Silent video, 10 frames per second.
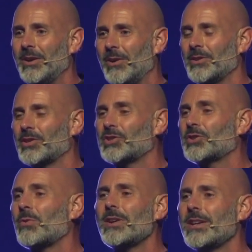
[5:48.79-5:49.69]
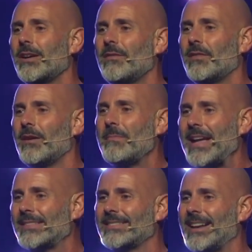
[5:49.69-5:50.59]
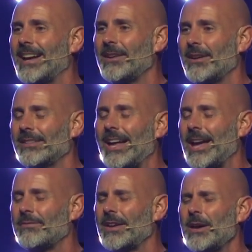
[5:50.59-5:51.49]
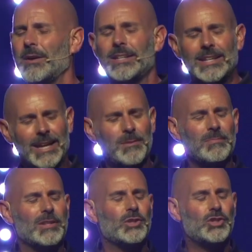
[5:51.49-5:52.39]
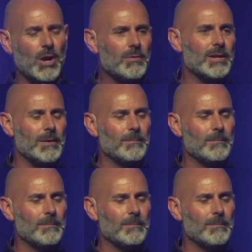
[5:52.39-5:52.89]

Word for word: on the story of a man's night, life named Jonah.